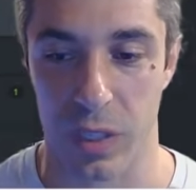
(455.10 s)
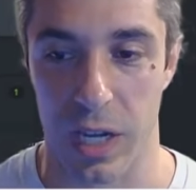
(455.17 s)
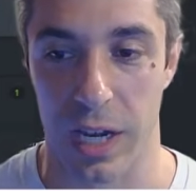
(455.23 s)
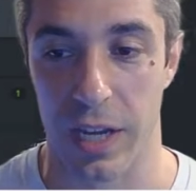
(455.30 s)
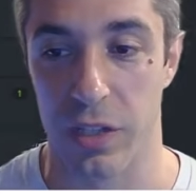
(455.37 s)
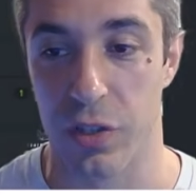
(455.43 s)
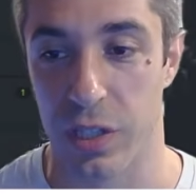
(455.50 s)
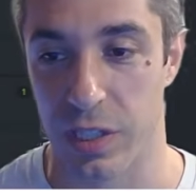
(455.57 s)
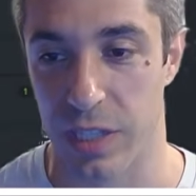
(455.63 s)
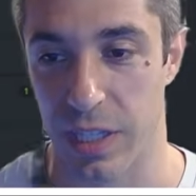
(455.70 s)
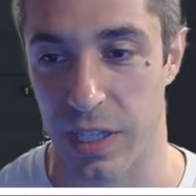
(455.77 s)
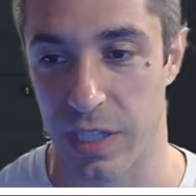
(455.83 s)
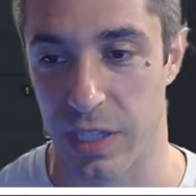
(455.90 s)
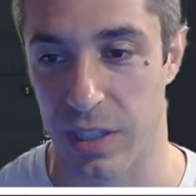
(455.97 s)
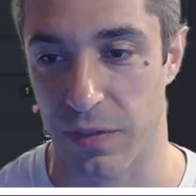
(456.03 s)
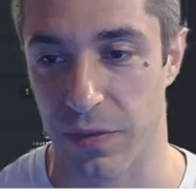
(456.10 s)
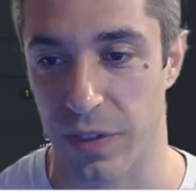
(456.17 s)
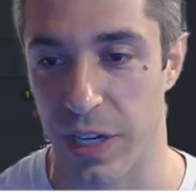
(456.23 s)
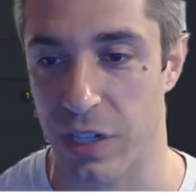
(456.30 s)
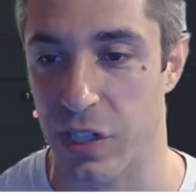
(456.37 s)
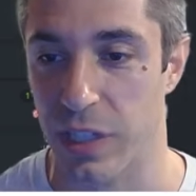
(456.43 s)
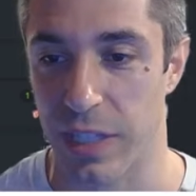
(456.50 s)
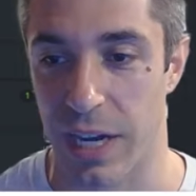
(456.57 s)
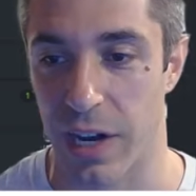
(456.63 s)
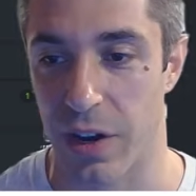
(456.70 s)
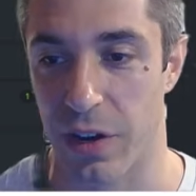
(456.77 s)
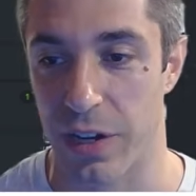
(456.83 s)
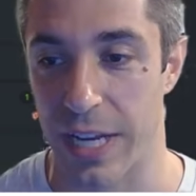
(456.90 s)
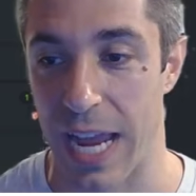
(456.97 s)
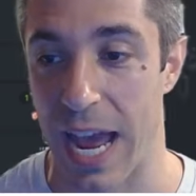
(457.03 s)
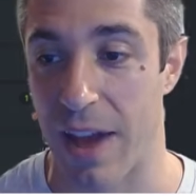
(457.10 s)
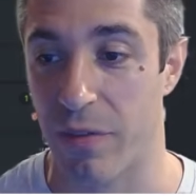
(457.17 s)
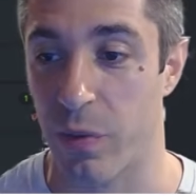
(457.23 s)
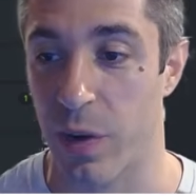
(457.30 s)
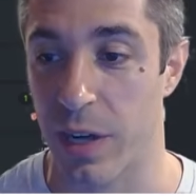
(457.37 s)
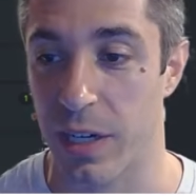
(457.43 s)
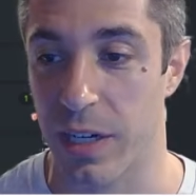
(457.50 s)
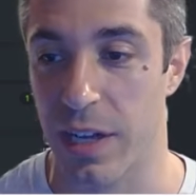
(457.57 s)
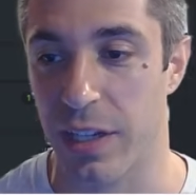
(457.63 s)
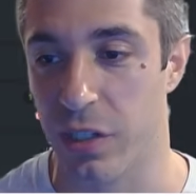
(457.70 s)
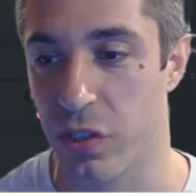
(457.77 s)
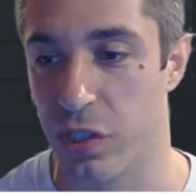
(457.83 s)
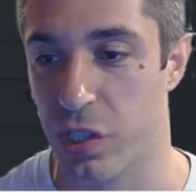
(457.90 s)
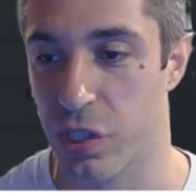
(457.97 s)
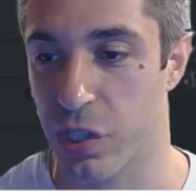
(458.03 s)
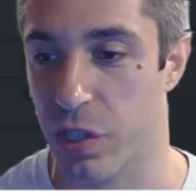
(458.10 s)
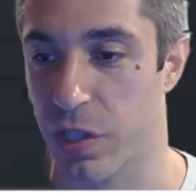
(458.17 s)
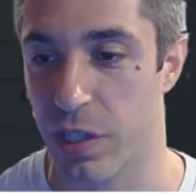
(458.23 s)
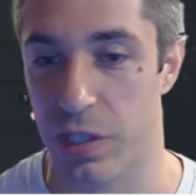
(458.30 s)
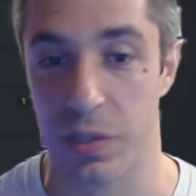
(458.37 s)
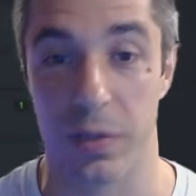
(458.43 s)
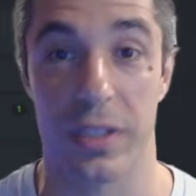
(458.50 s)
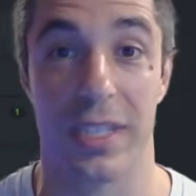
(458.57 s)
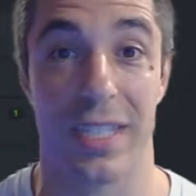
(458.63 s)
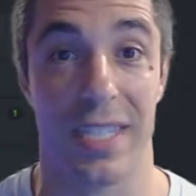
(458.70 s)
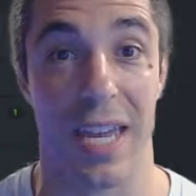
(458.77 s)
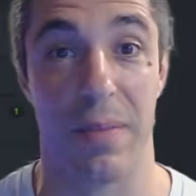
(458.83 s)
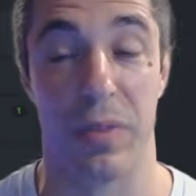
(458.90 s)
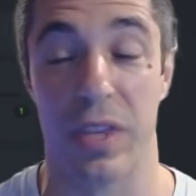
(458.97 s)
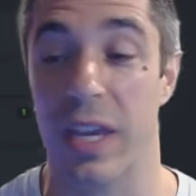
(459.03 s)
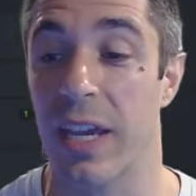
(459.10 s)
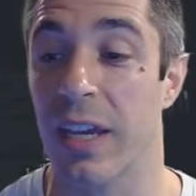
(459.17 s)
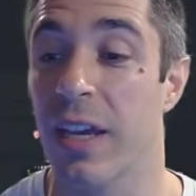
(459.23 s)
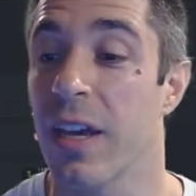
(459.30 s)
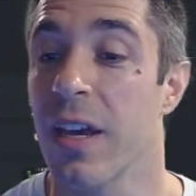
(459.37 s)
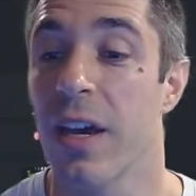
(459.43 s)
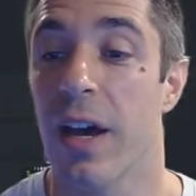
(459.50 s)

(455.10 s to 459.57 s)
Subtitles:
you can see this is the flight sheet that I already have running. I'll actually just show you this. So it's the same thing.